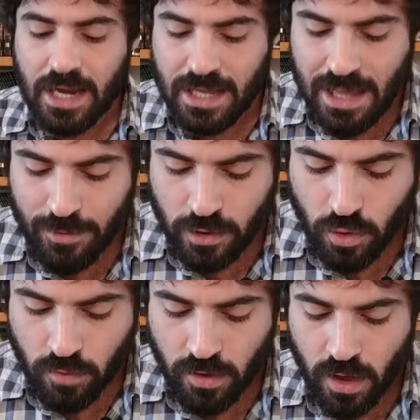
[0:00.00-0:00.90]
Ile
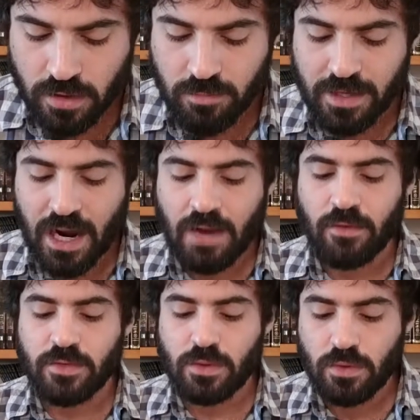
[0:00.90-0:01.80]
krova
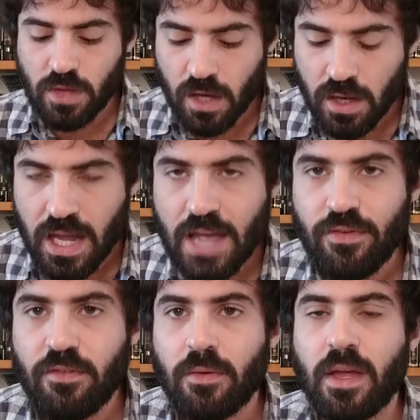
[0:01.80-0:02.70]
demikaiva vizuta.
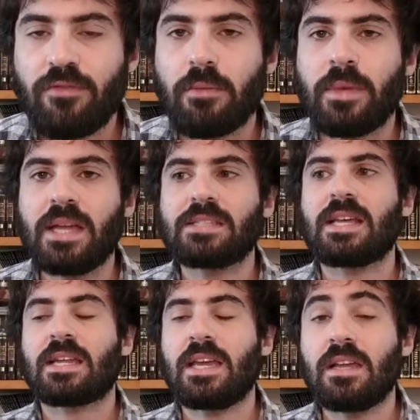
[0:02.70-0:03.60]
If it, if it means
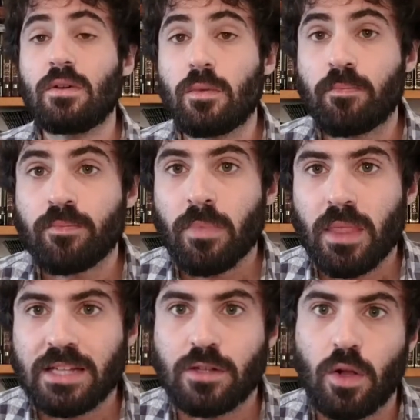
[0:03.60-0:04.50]
that kilu
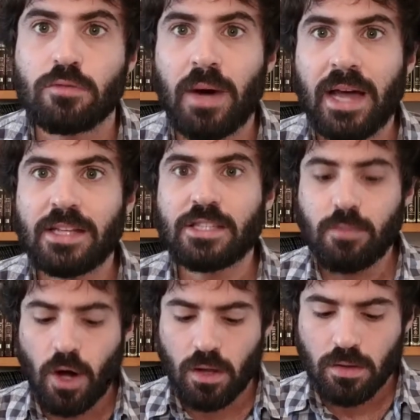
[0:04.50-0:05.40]
it's close by and it's
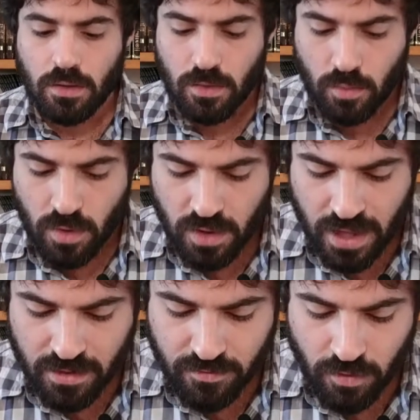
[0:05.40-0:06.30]
small, well
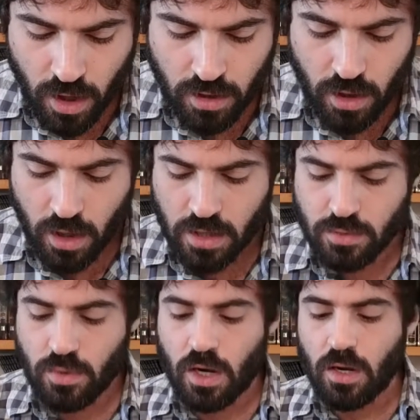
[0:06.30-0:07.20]
then v'haka
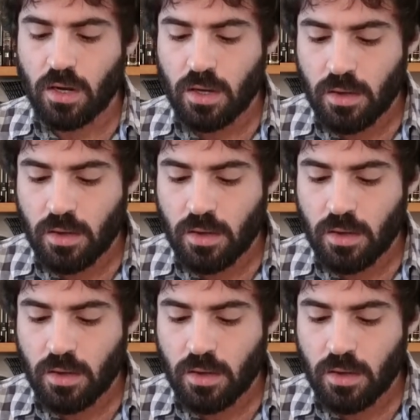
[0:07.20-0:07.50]
chazula.